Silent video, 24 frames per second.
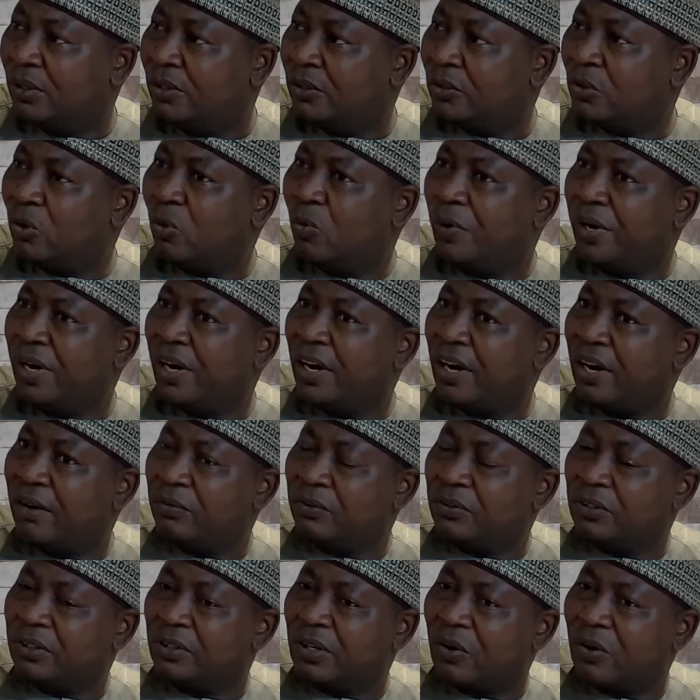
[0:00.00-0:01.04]
So we
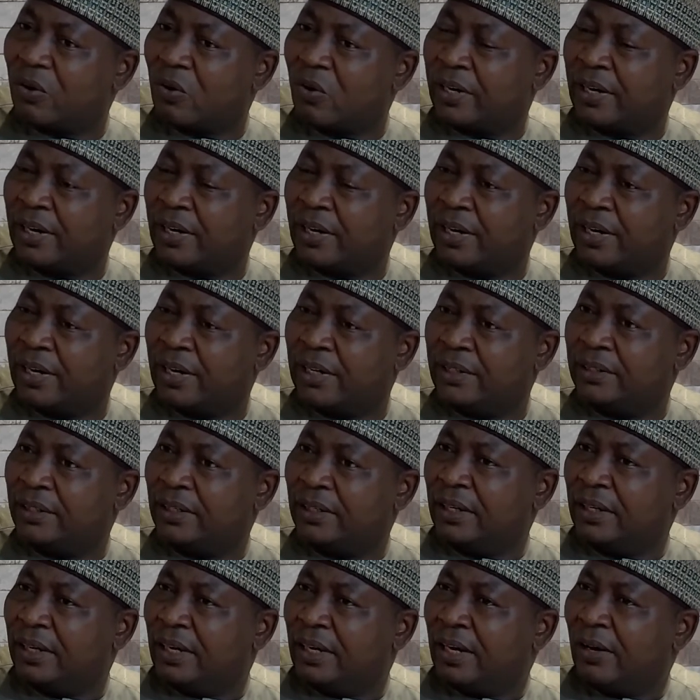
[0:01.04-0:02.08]
have to recognize
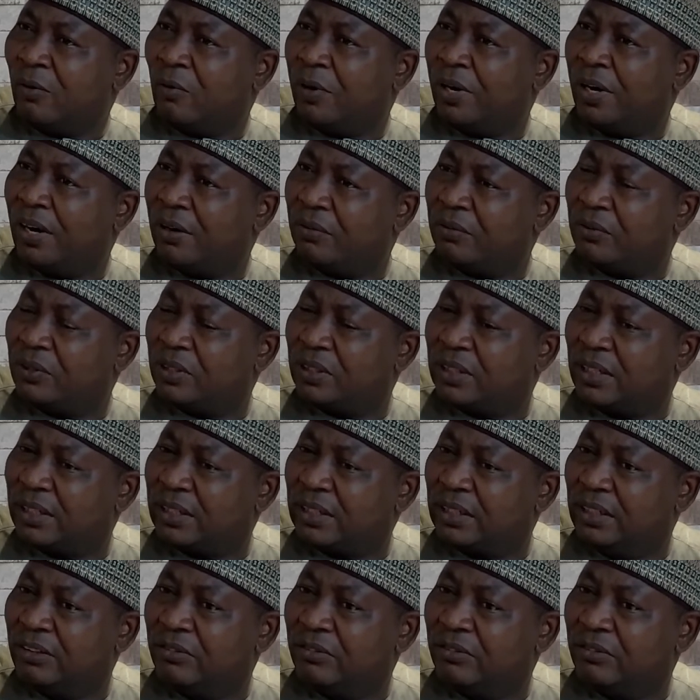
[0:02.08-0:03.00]
and we have to get